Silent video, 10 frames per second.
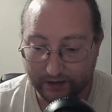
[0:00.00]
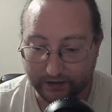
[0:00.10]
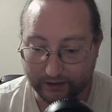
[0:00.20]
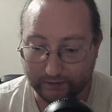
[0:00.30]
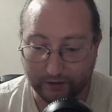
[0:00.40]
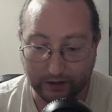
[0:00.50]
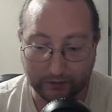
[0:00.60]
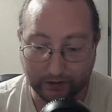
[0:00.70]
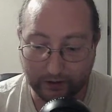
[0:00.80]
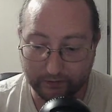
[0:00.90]
like the
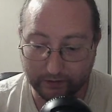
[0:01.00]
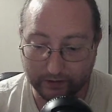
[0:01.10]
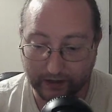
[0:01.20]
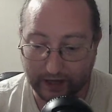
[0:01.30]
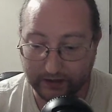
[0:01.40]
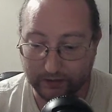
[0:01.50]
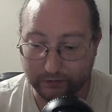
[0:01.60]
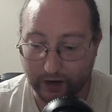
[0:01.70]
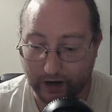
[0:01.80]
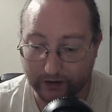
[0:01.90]
farmer over in Castle
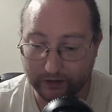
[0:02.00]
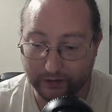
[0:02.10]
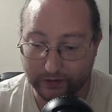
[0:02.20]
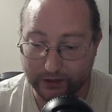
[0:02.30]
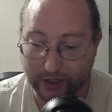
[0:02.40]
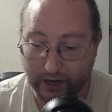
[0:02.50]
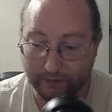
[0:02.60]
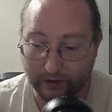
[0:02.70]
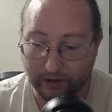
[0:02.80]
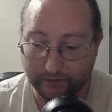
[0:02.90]
Rock who had
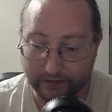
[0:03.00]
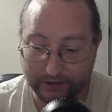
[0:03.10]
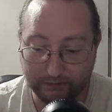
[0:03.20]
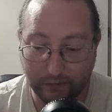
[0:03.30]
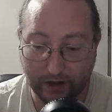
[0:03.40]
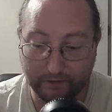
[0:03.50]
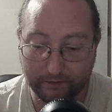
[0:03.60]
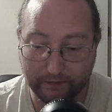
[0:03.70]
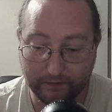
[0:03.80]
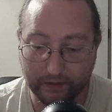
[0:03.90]
chopped off his
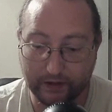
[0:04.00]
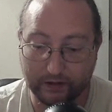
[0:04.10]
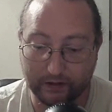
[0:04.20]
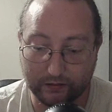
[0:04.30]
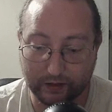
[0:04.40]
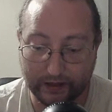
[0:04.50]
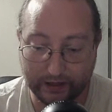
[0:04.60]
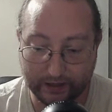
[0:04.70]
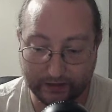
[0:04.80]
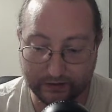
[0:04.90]
wife and 3
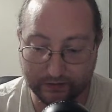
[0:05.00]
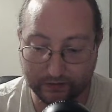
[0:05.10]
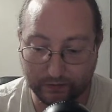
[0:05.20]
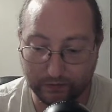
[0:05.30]
kids,